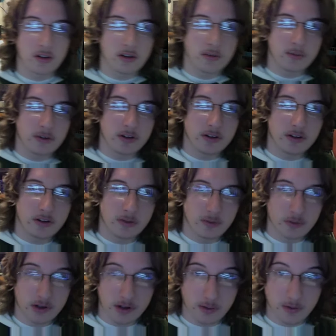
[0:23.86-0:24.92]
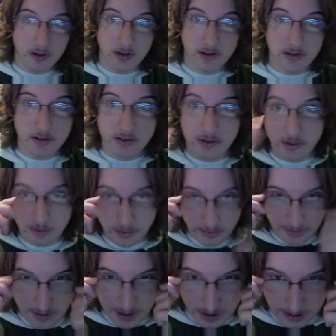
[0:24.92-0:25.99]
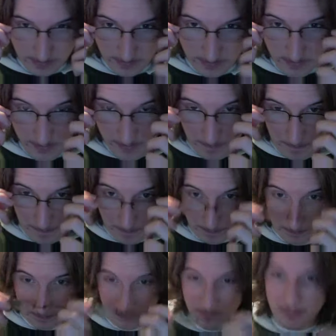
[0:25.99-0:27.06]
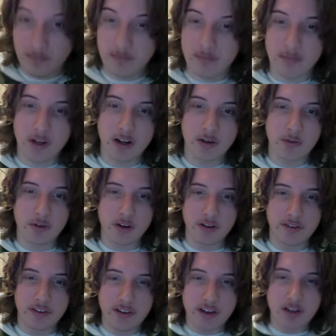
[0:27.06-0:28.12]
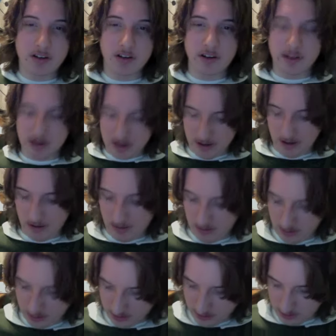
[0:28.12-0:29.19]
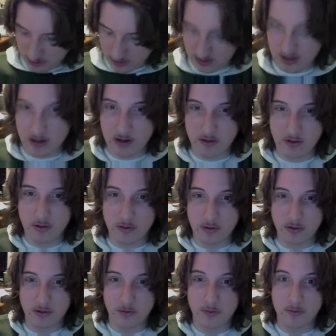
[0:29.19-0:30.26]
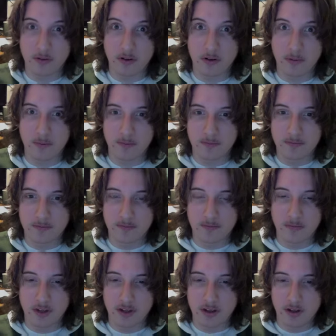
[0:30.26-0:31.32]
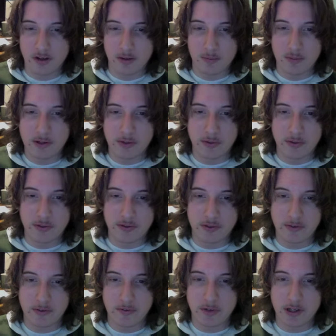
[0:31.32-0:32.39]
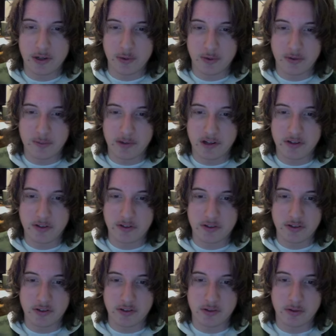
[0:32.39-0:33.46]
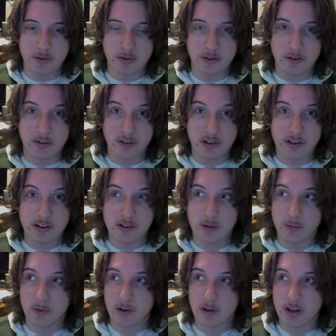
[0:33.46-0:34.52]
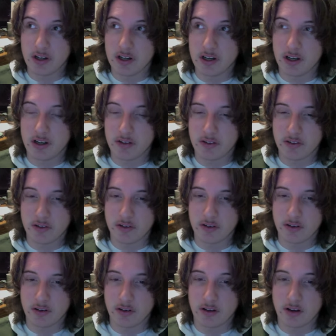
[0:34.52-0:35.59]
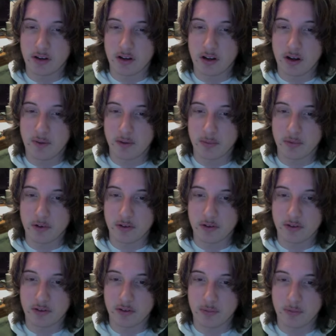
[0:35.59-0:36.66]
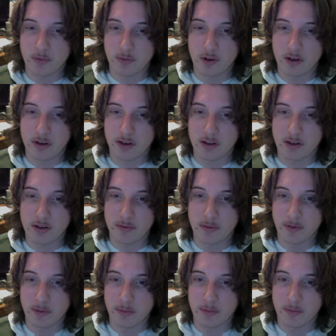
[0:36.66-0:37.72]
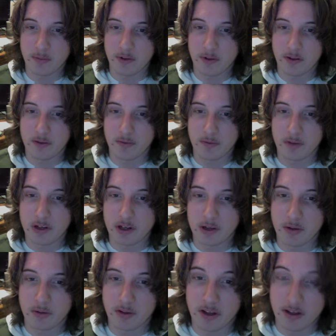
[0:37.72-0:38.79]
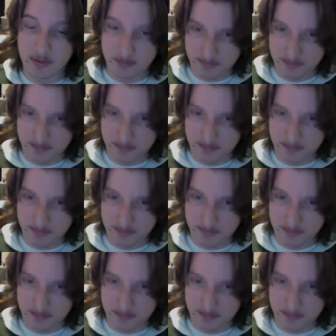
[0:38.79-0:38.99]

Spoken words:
But no, what I wanted to do was that I wanted to get on here and sort of post a video response to Sly Cooper 88's comic books and why I love them video that